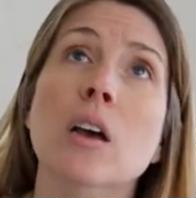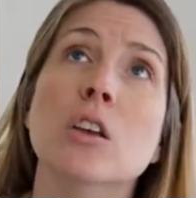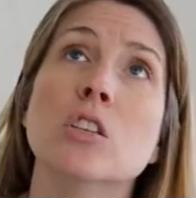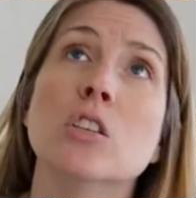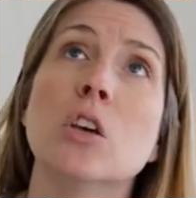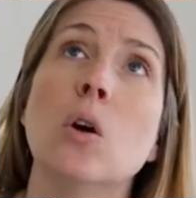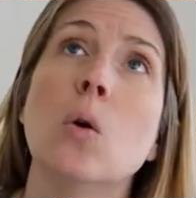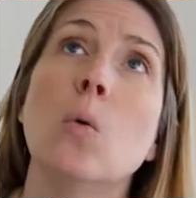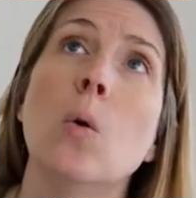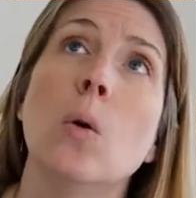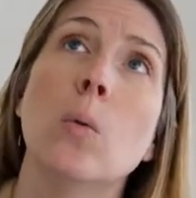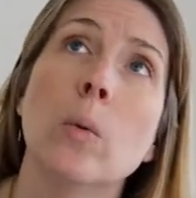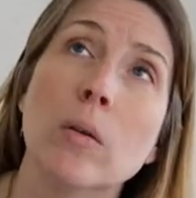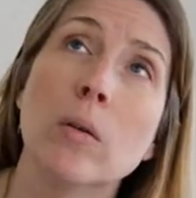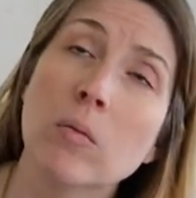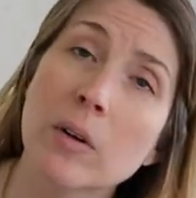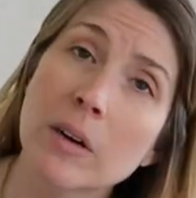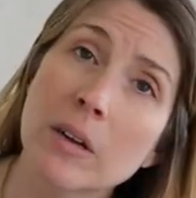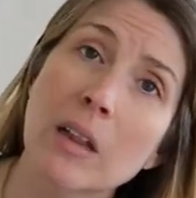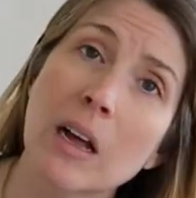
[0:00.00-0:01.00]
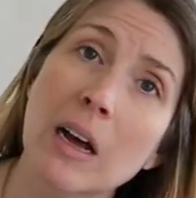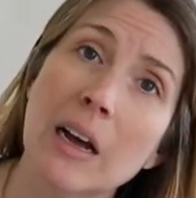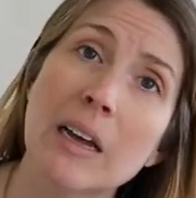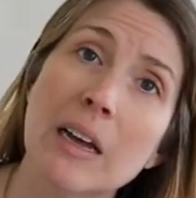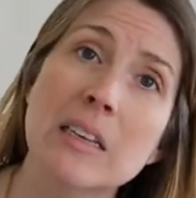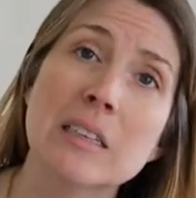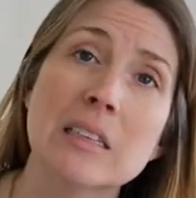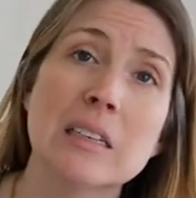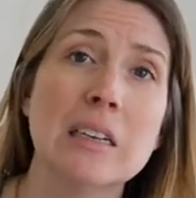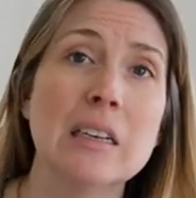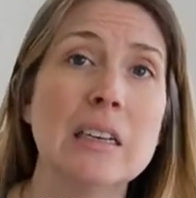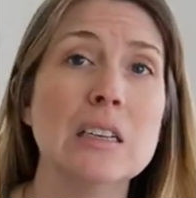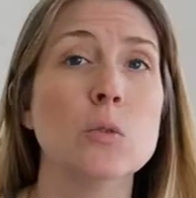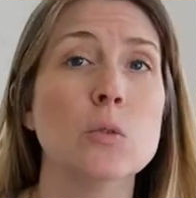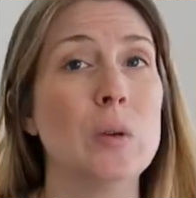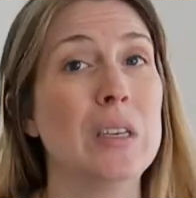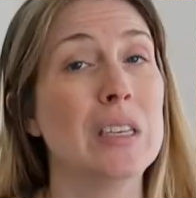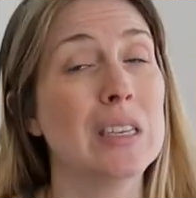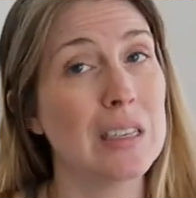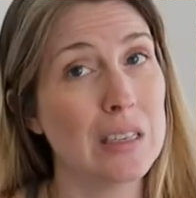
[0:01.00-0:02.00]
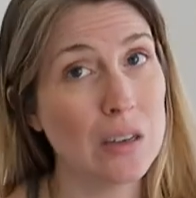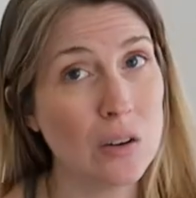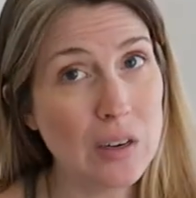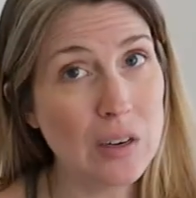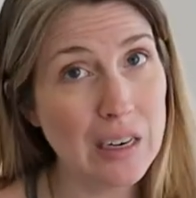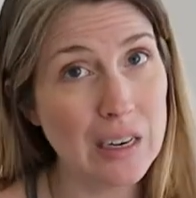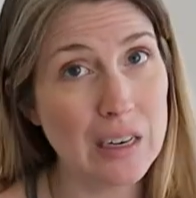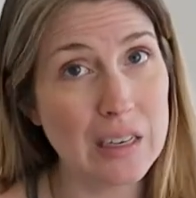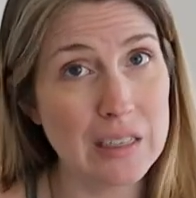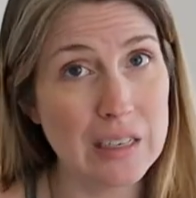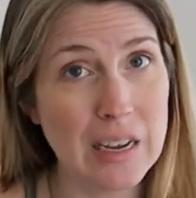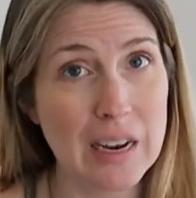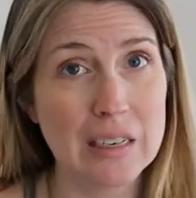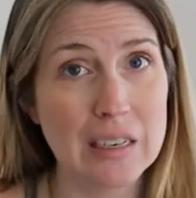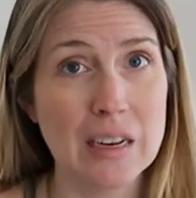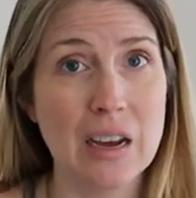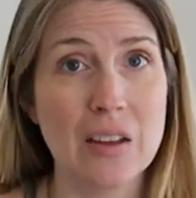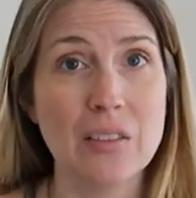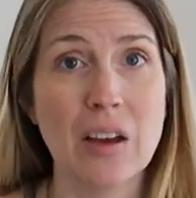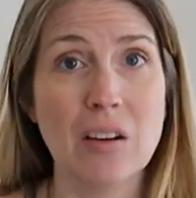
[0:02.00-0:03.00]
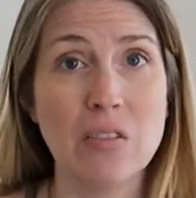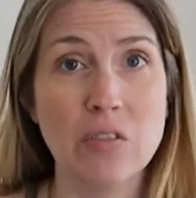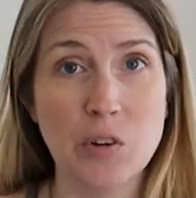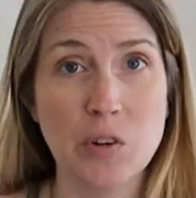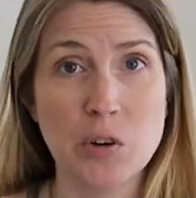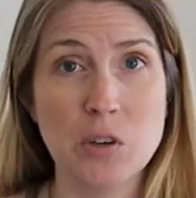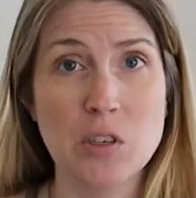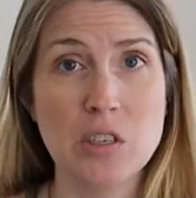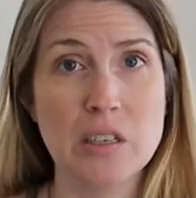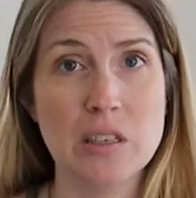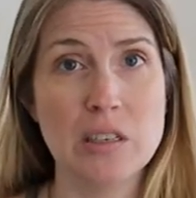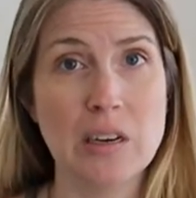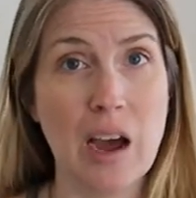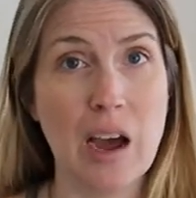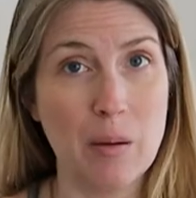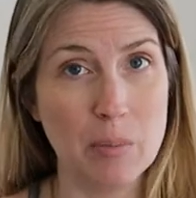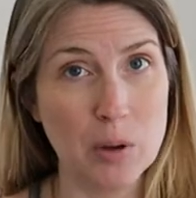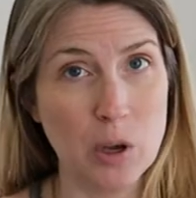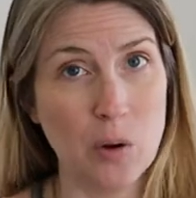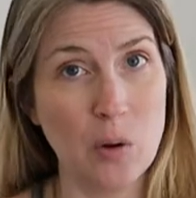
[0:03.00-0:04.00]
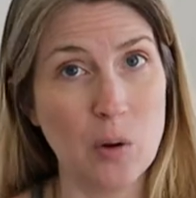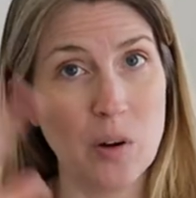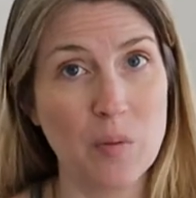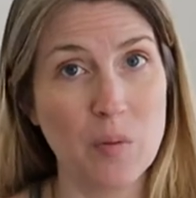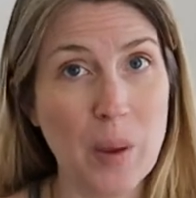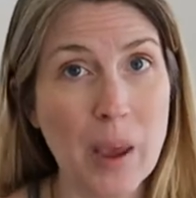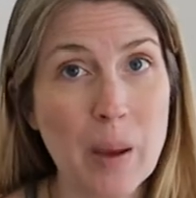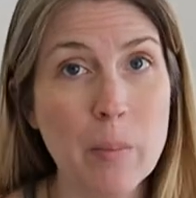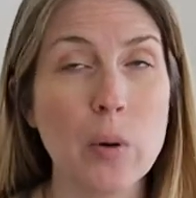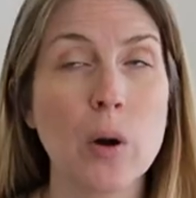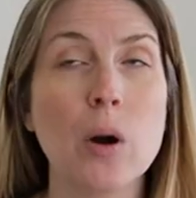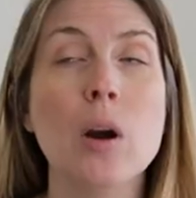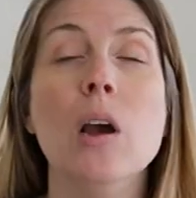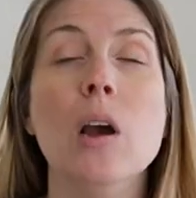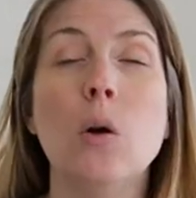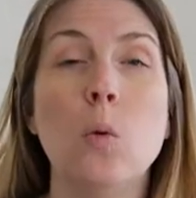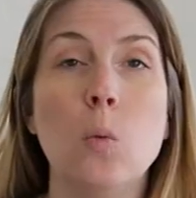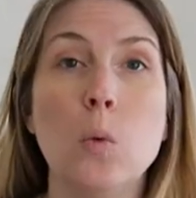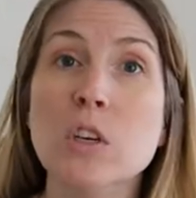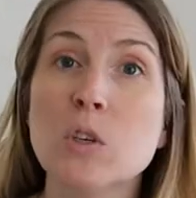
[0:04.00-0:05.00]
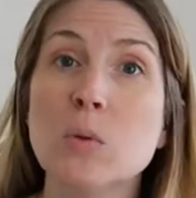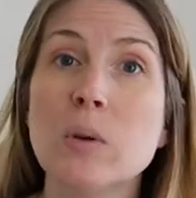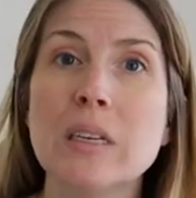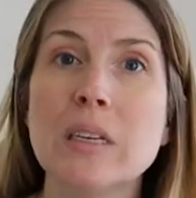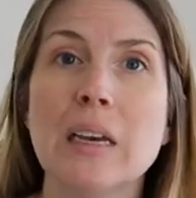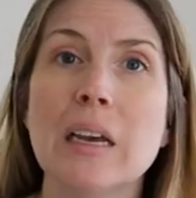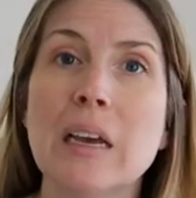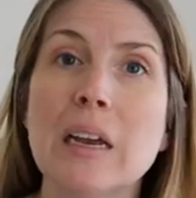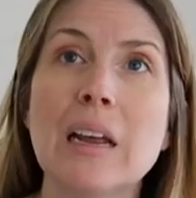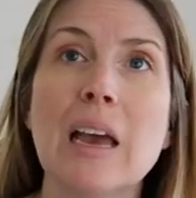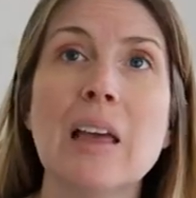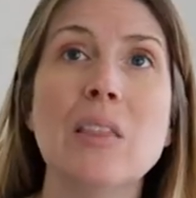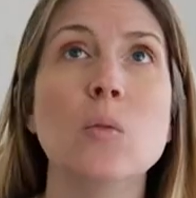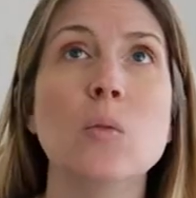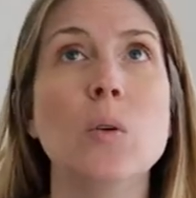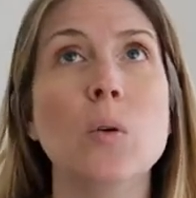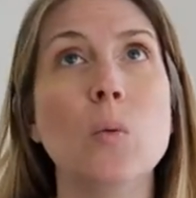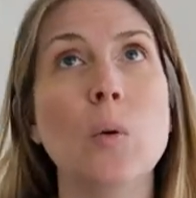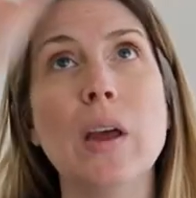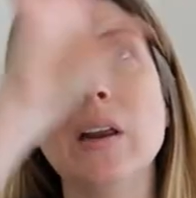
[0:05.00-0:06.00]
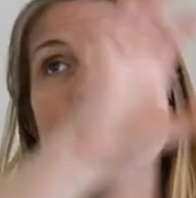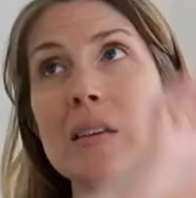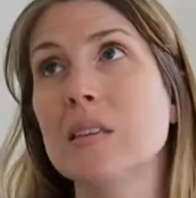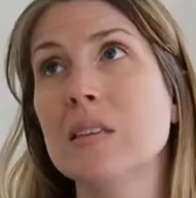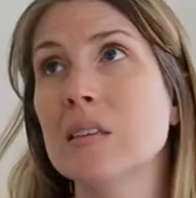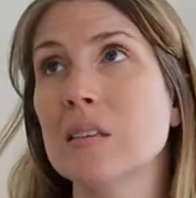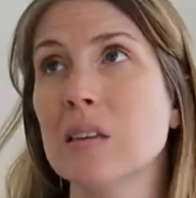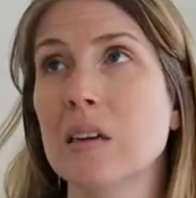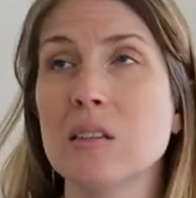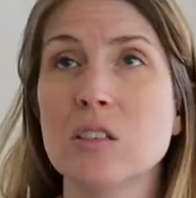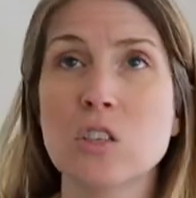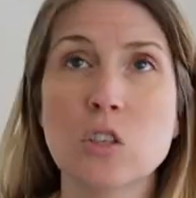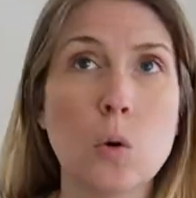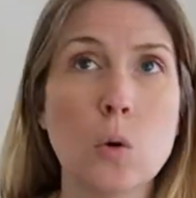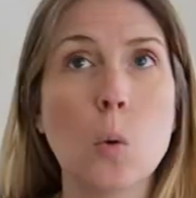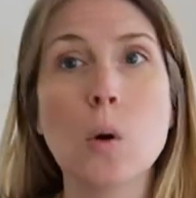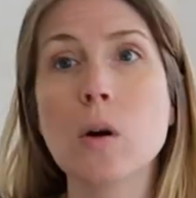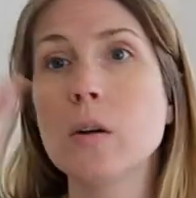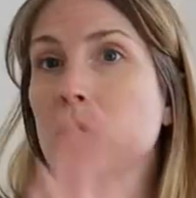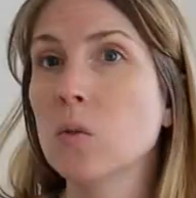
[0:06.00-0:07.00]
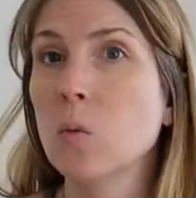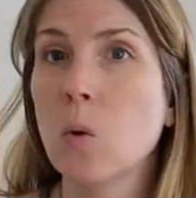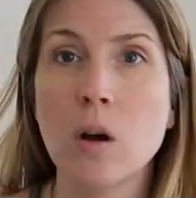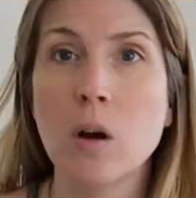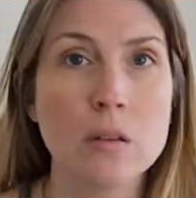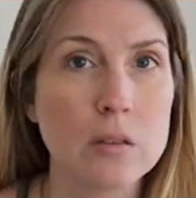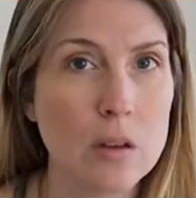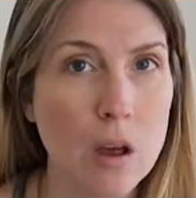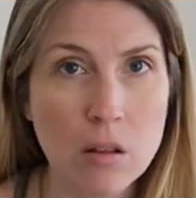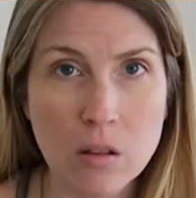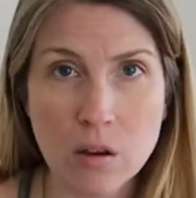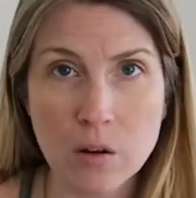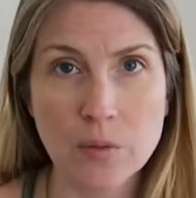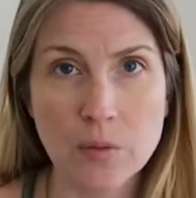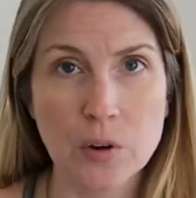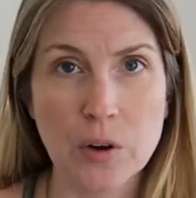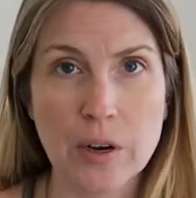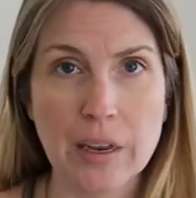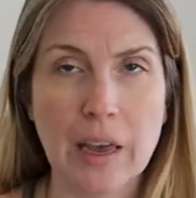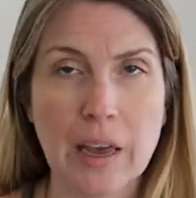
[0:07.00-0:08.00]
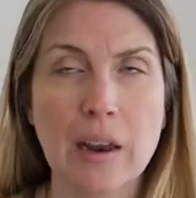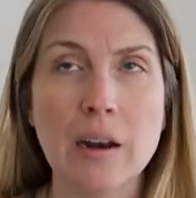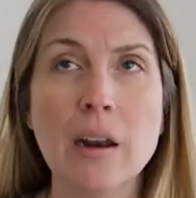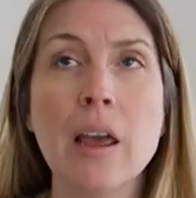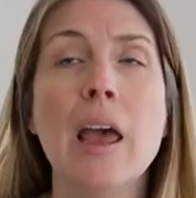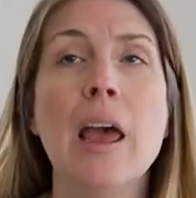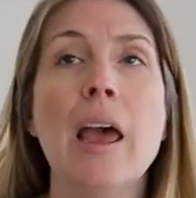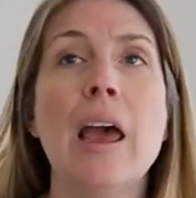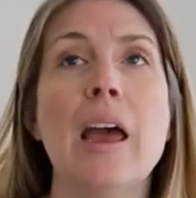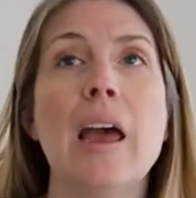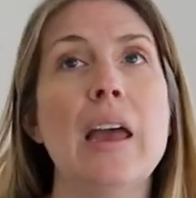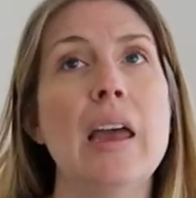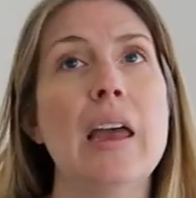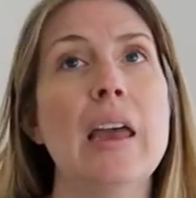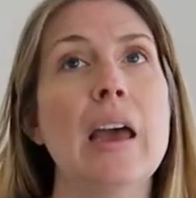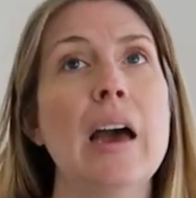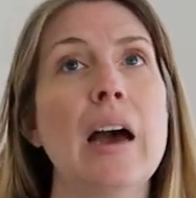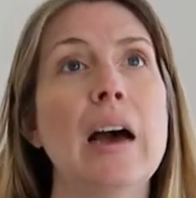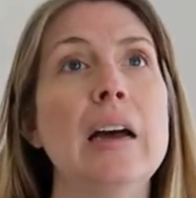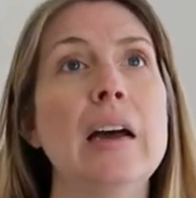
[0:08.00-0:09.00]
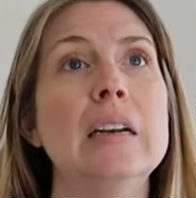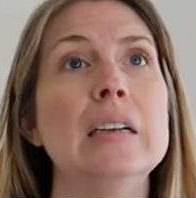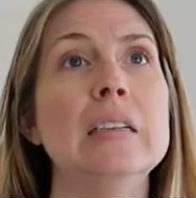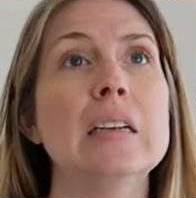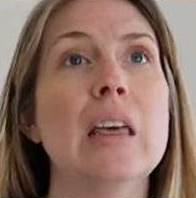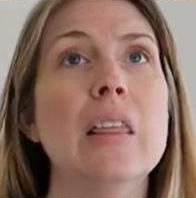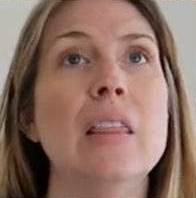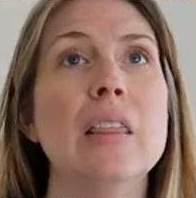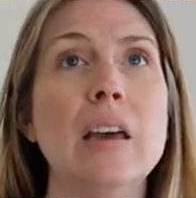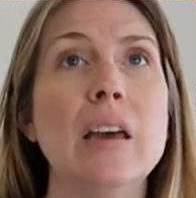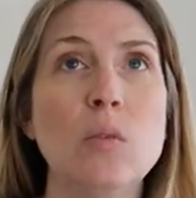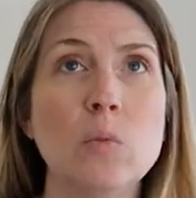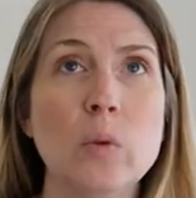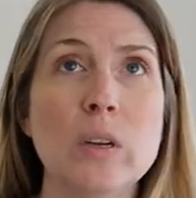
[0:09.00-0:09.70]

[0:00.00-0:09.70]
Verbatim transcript: So what we realized is we still needed to take down that first top coat of paper, which we did, and then we went and scored the walls all over again. And then